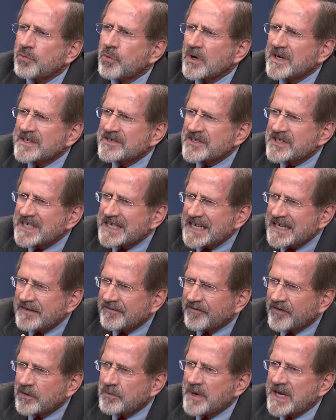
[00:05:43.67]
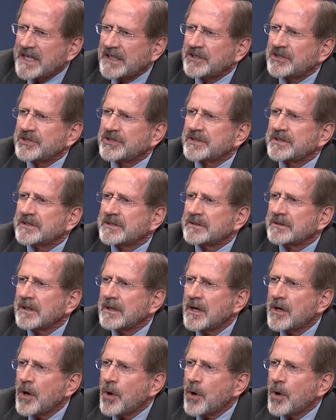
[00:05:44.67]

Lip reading: What is the information?